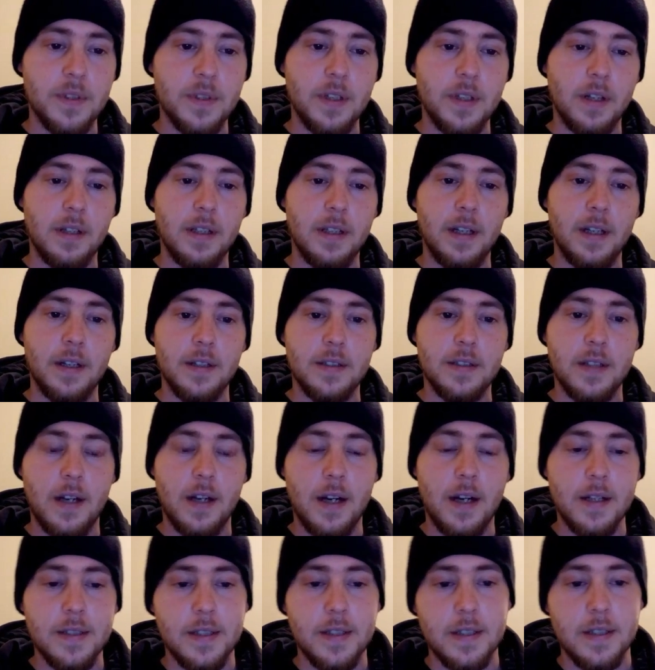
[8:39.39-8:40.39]
It was declared a
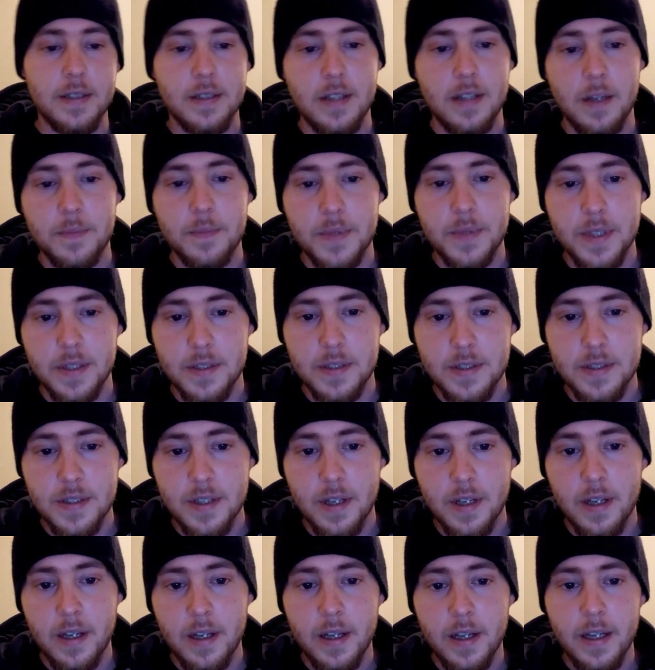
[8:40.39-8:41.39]
toxic
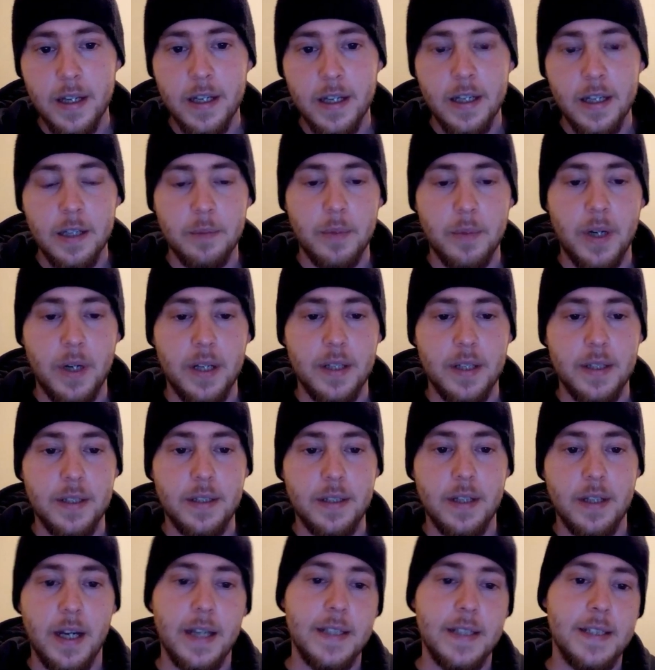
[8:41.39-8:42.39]
substance by the
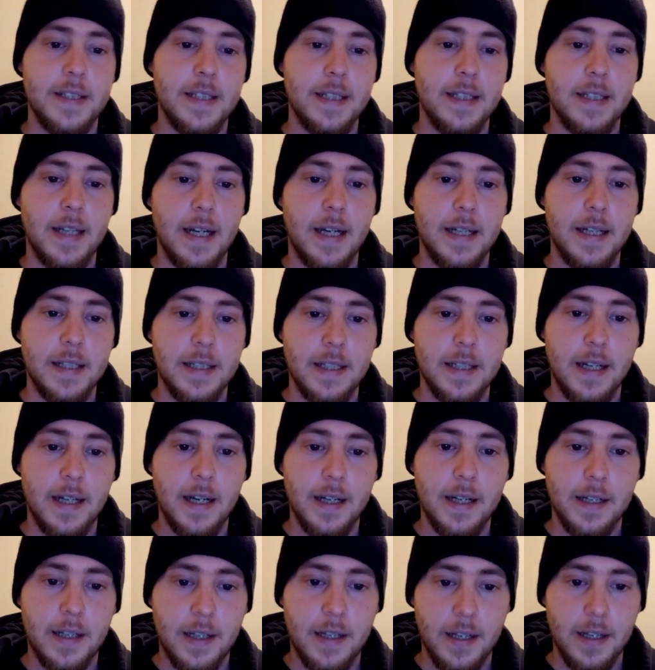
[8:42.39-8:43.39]

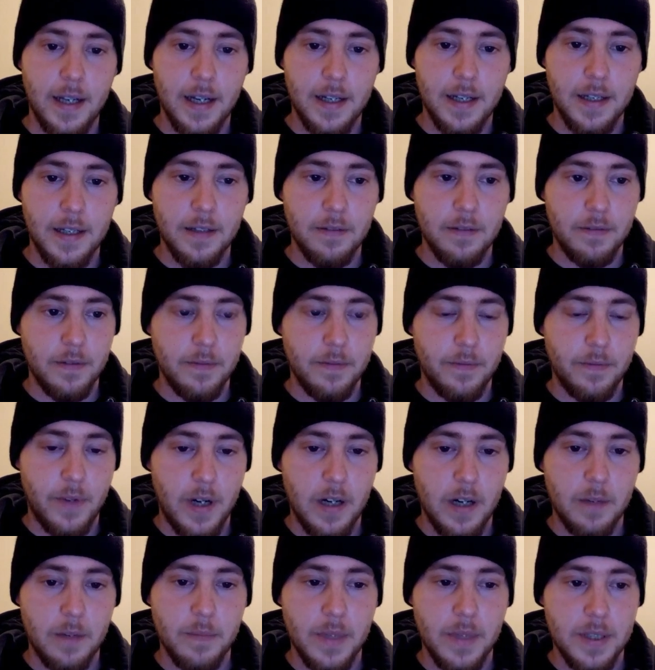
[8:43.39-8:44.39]
1999 Canadian
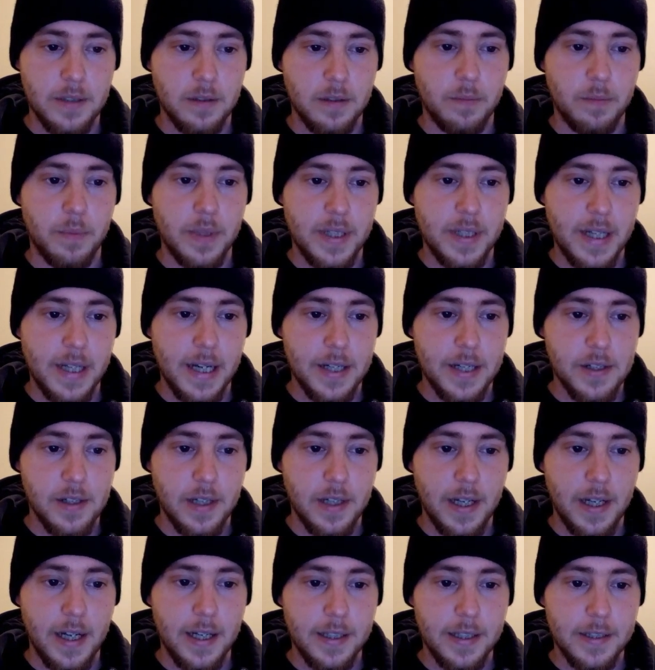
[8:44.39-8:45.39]
Environmental
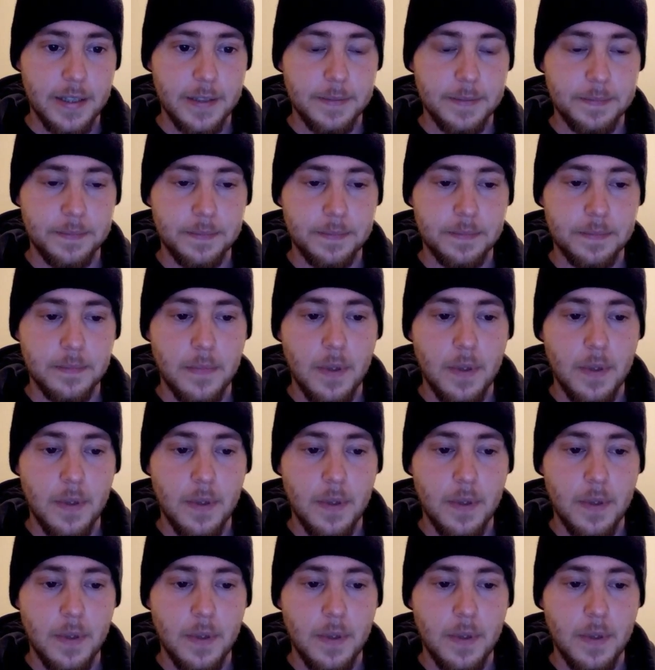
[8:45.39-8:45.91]
Protection Act.